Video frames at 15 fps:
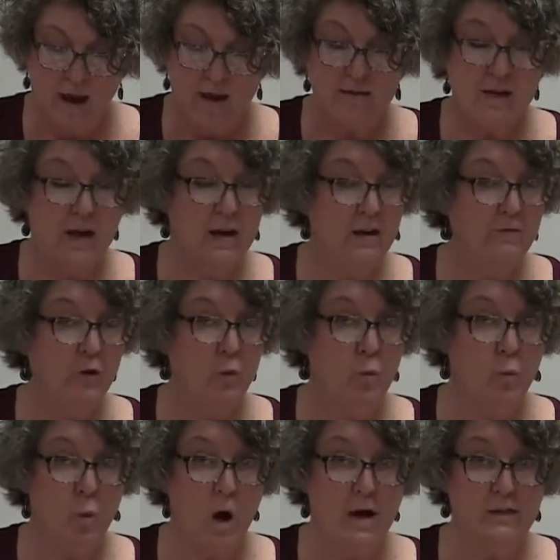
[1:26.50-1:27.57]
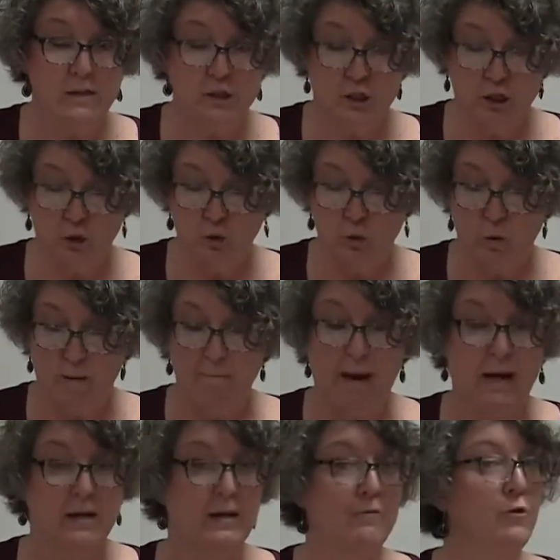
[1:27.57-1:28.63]
And then if you want to
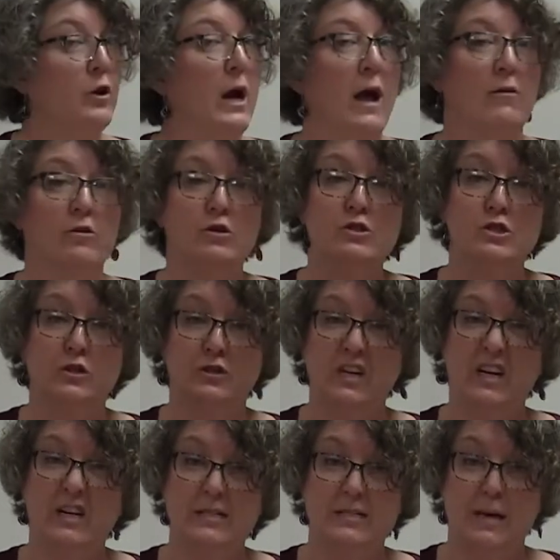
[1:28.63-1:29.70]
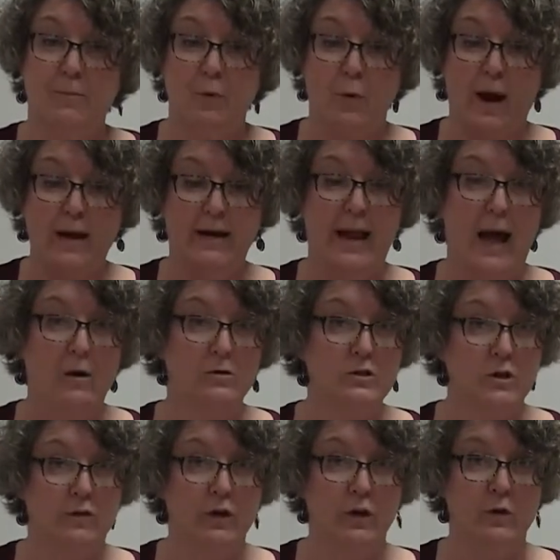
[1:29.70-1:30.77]
make different colors, you'll need to separate it out
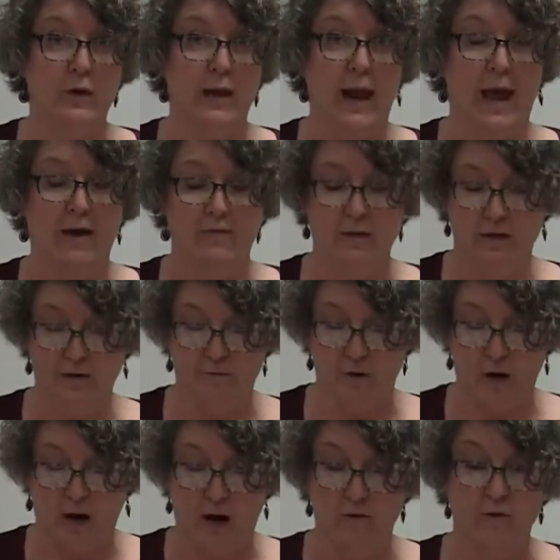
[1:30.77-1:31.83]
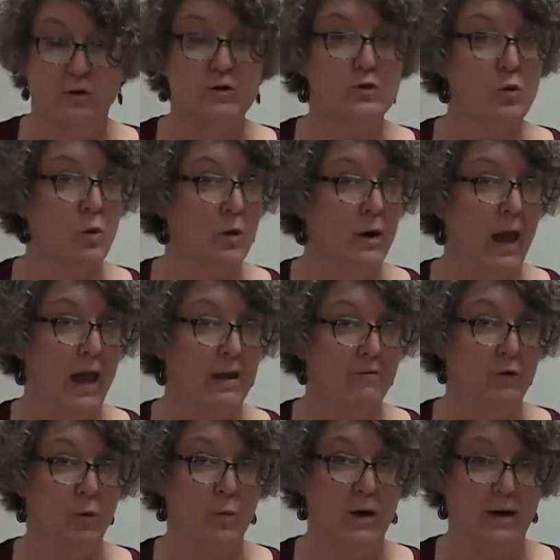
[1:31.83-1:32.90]
so that you can add the different colors or and
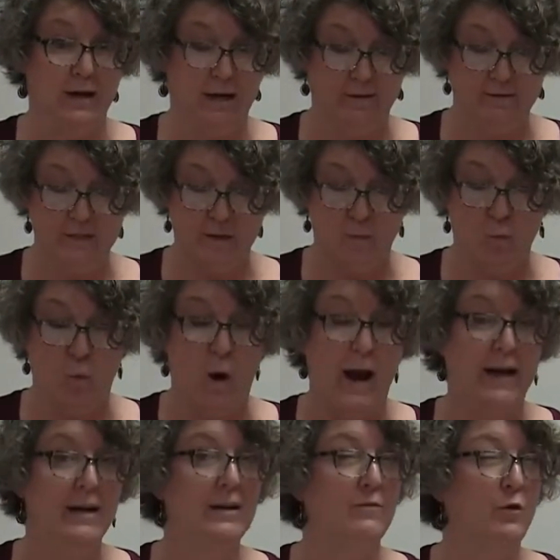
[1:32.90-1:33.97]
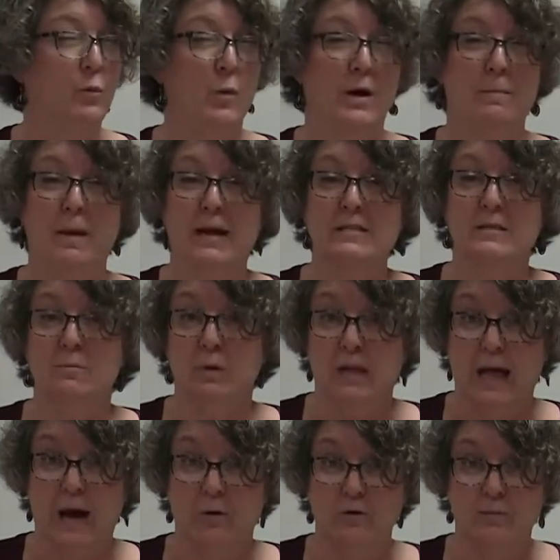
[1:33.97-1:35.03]
if you want to leave some white, if you want to make some
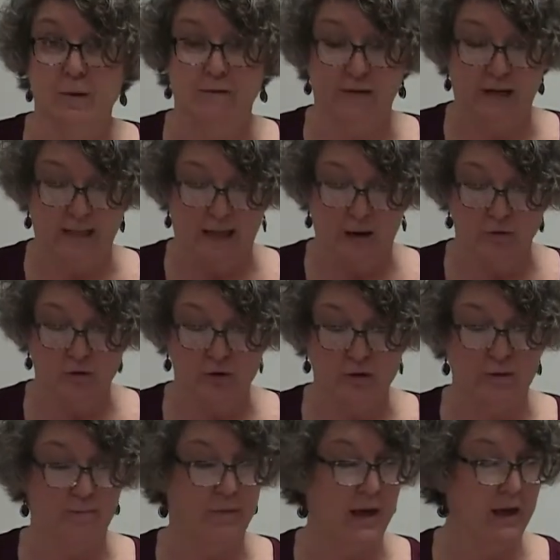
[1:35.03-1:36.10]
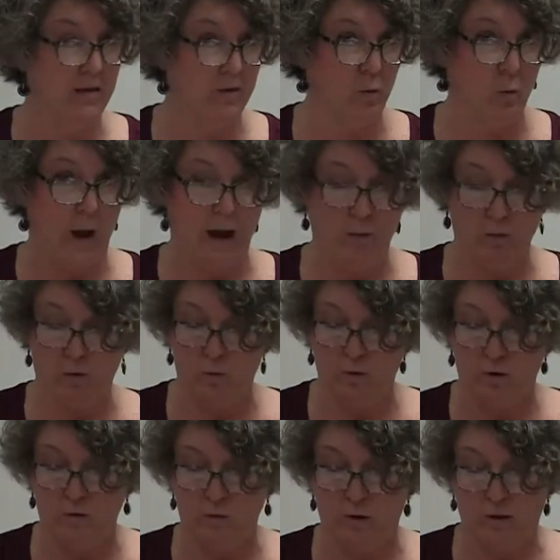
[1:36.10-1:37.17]
clouds, puffy clouds or something, the white will
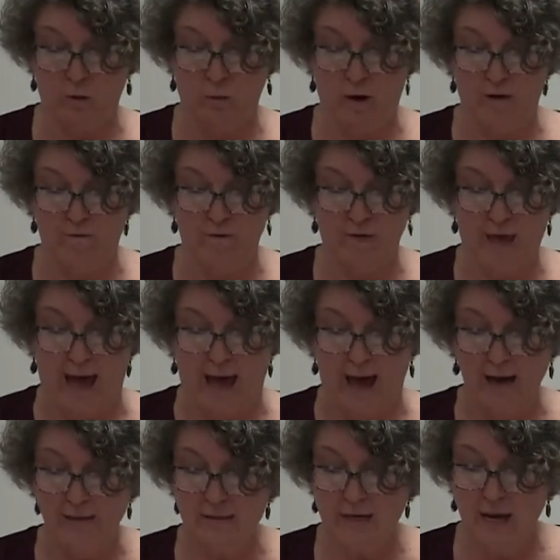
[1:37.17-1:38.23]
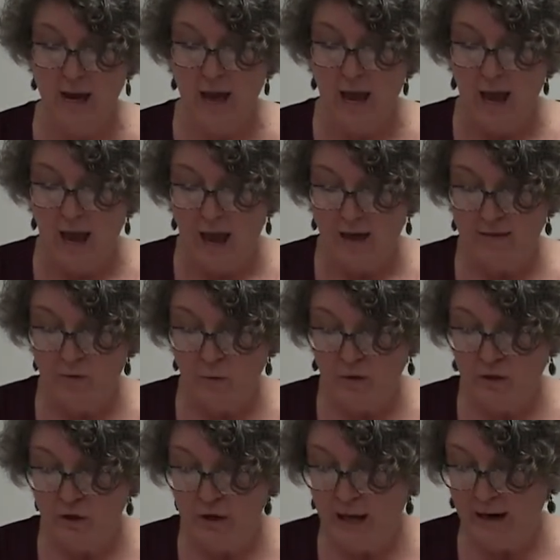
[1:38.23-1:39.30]
work really well for that. And then
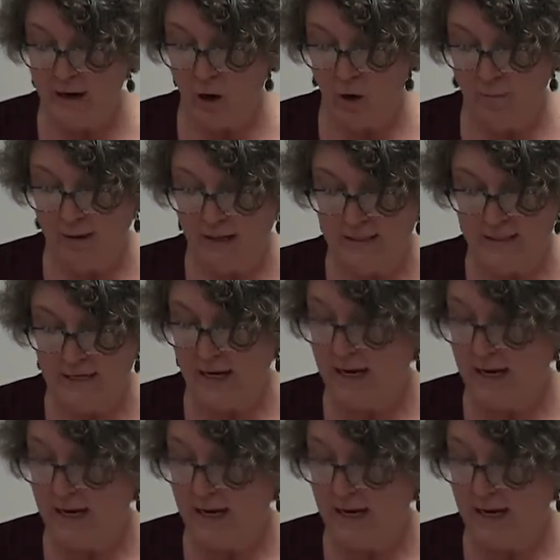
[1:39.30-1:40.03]
once you get it all mixed